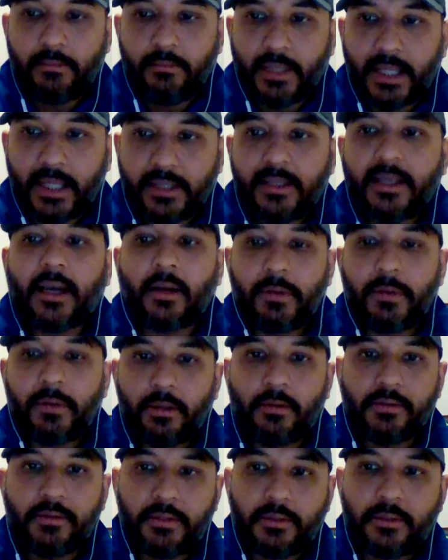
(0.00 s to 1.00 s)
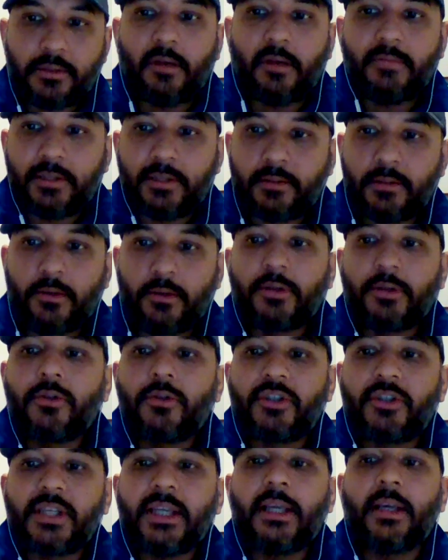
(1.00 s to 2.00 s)
let's see how it goes. It's always
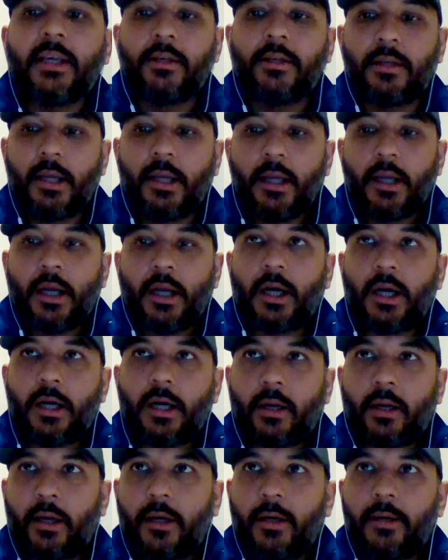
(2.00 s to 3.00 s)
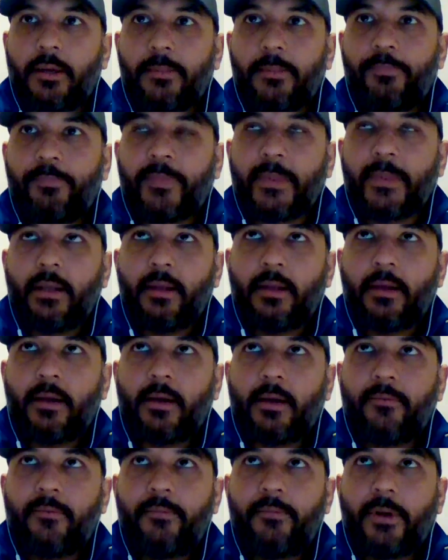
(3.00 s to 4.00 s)
good to see uh, uh,
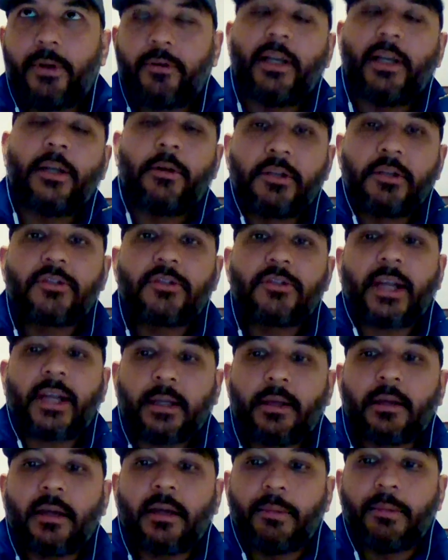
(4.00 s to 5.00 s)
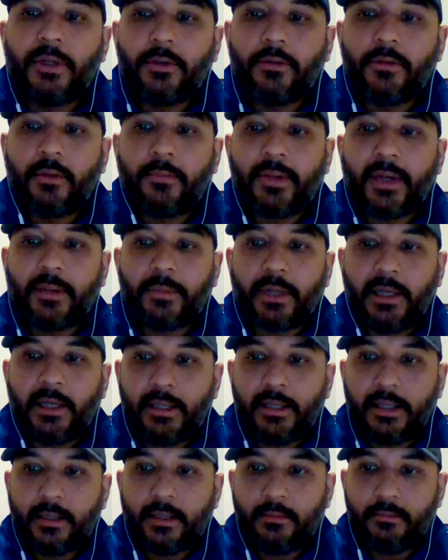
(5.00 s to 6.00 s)
a really good striker come into the
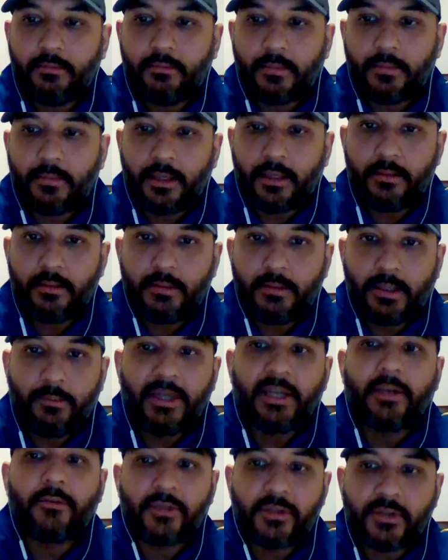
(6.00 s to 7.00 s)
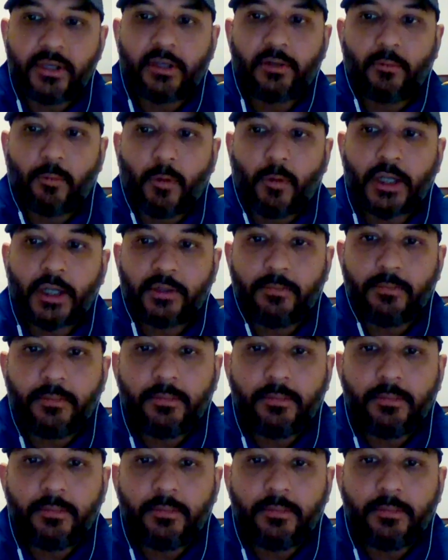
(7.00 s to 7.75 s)
Premier League, and it'll be interesting to watch him.